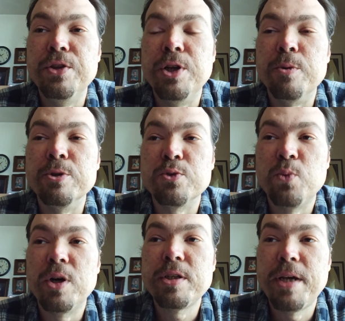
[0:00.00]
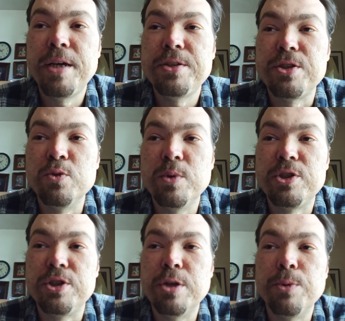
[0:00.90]
there was one case in
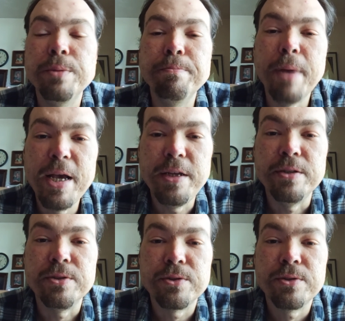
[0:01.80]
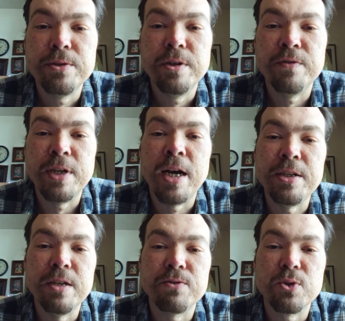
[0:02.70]
which the remains of an
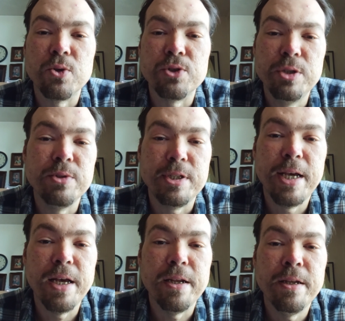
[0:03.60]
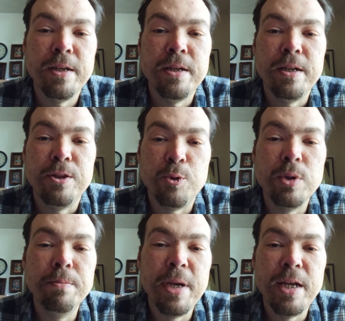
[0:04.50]
IDF soldier, he was dead, the
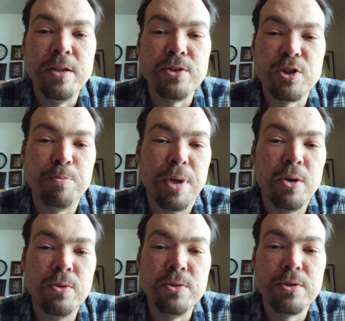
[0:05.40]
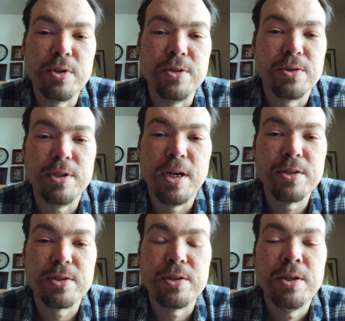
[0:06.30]
remains, his bones, his
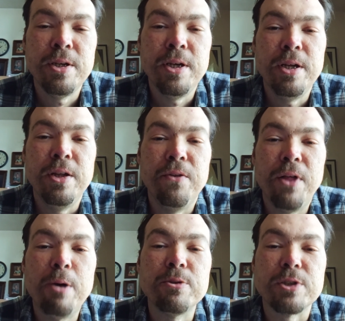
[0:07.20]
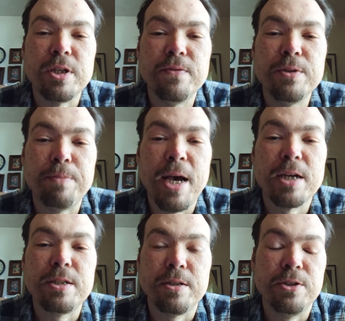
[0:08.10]
dust, that was given
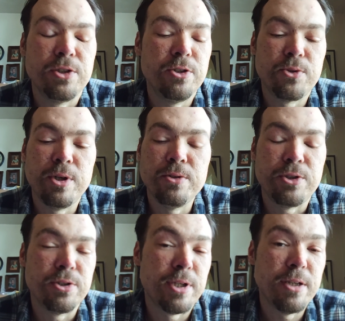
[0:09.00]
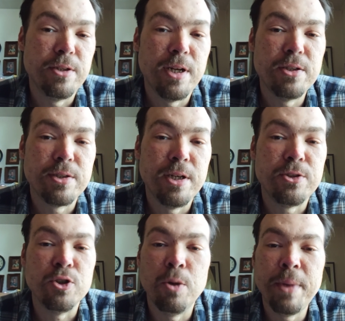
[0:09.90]
back to, because Israel is just like the United
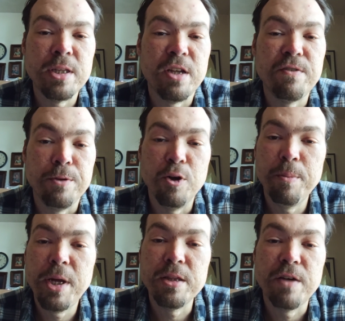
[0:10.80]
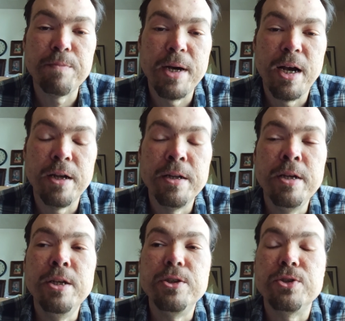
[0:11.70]
States, no man left behind.
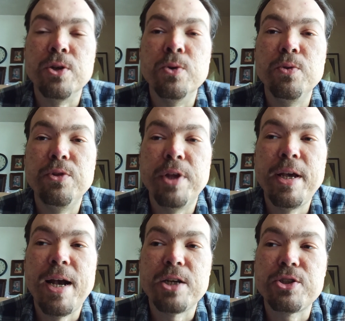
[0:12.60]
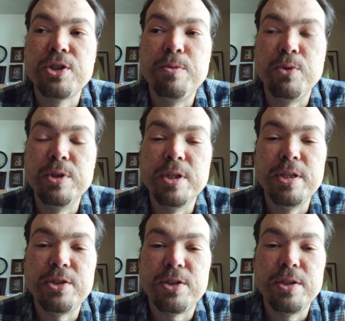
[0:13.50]
So they actually
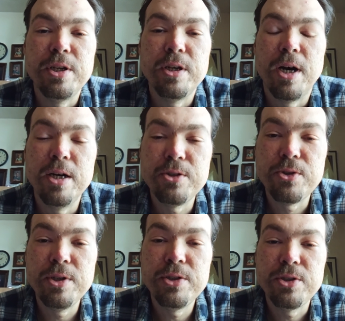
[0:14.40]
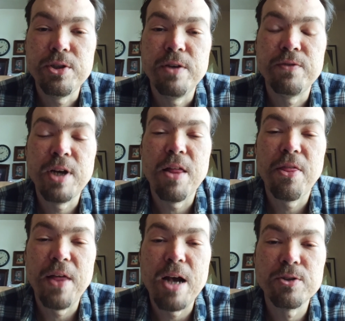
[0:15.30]
released hundreds, if not
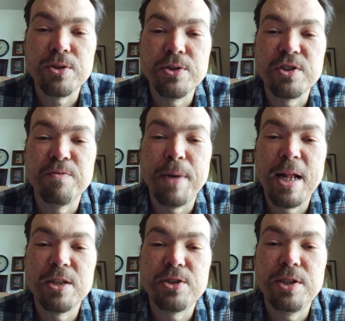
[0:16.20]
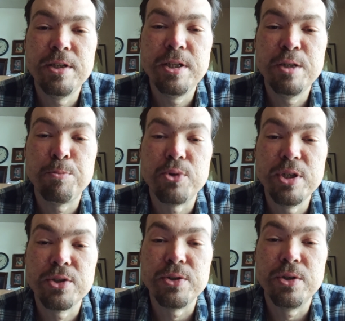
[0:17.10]
thousands, of Palestinian
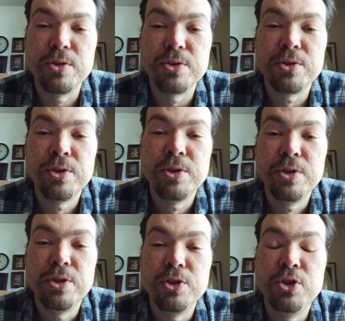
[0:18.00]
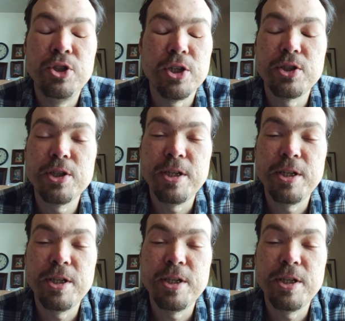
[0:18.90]
prisoners just to